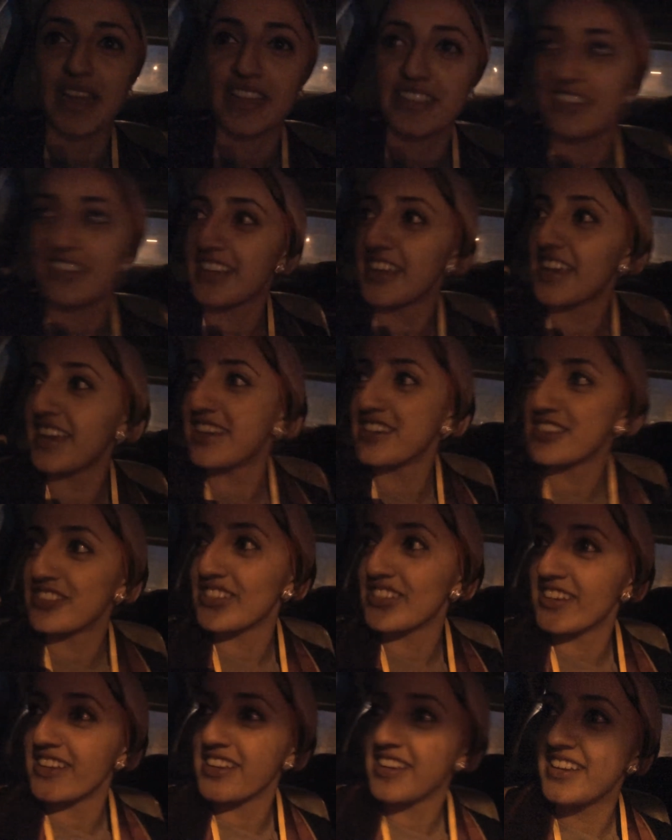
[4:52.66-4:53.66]

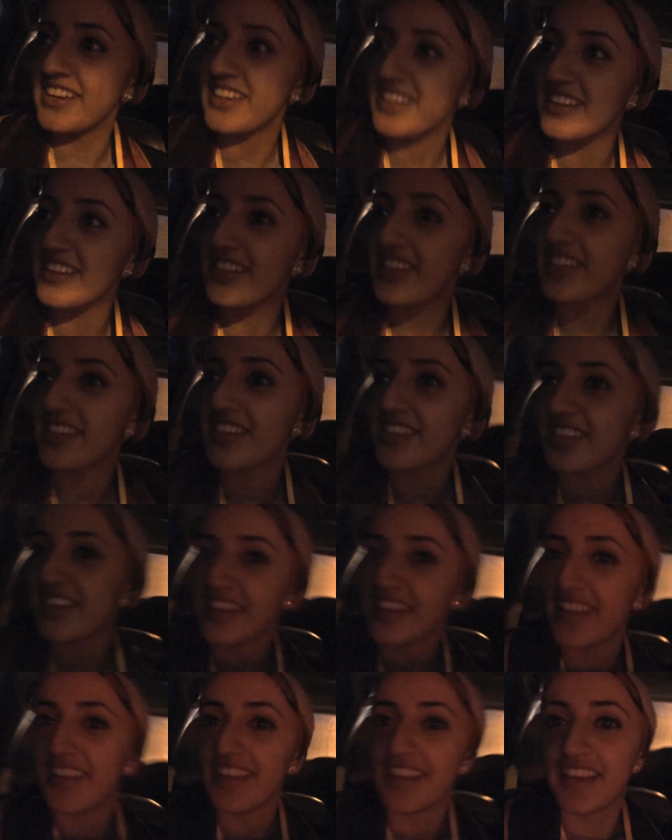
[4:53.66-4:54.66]
education, and
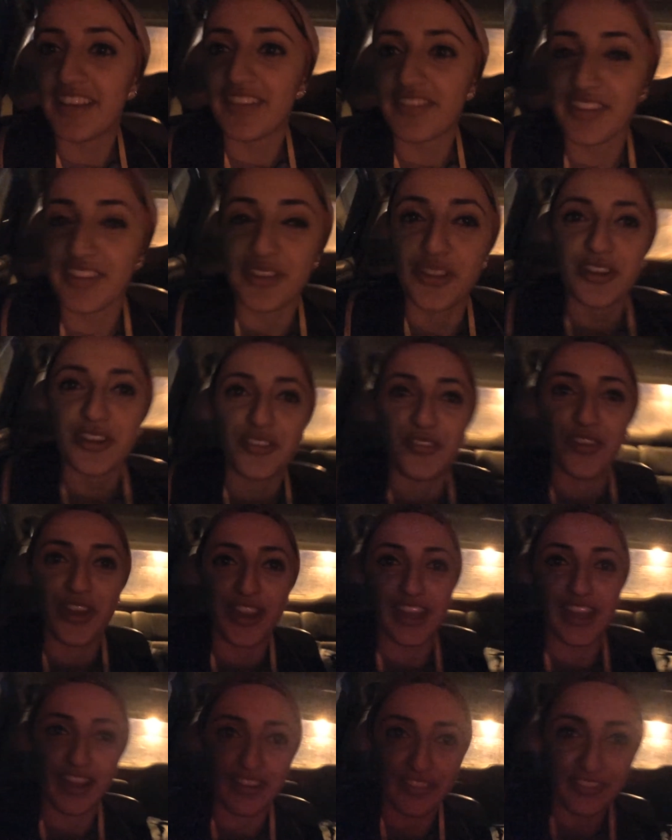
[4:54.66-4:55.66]
just feel good
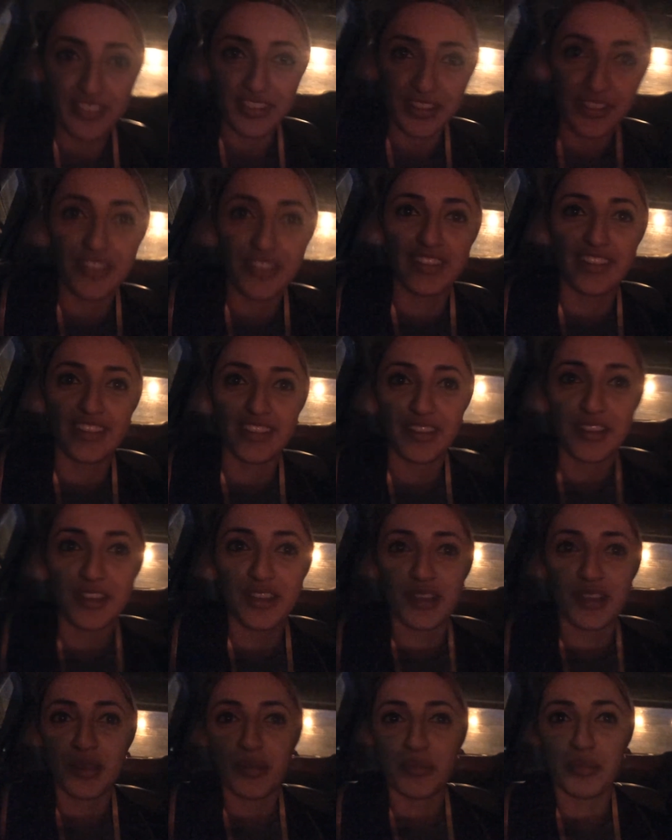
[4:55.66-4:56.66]
right now, feel
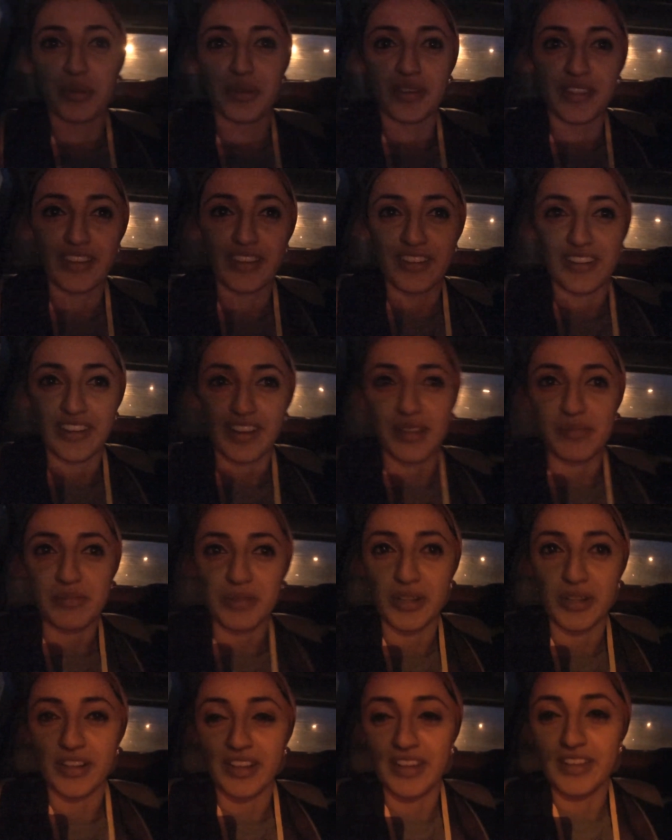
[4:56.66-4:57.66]
pretty good,
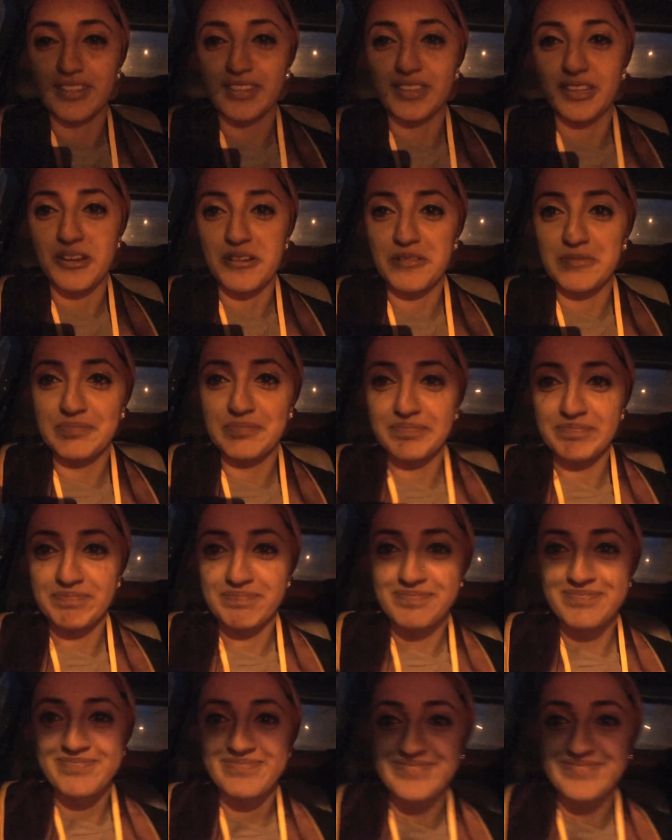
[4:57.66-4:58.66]
alhamdulillah. So
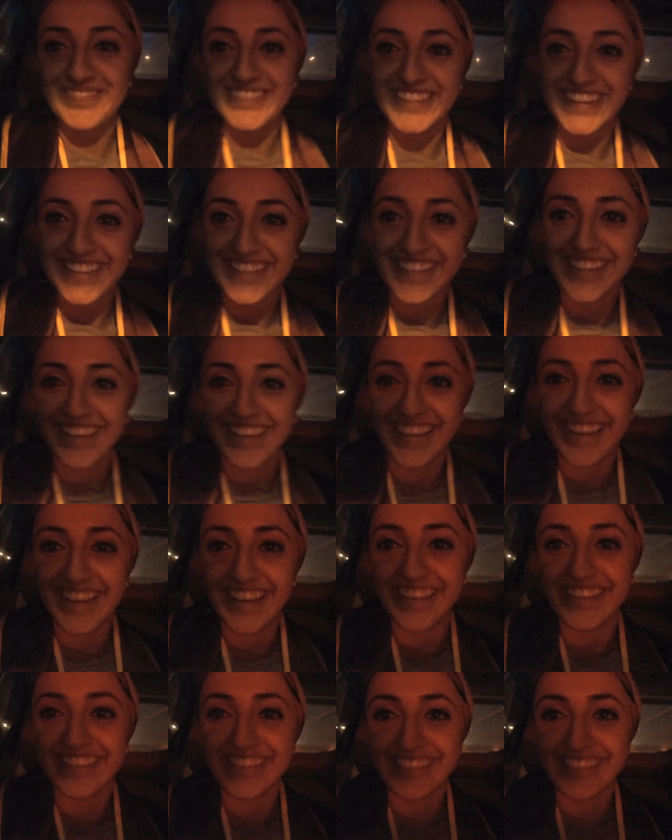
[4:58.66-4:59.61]
yeah,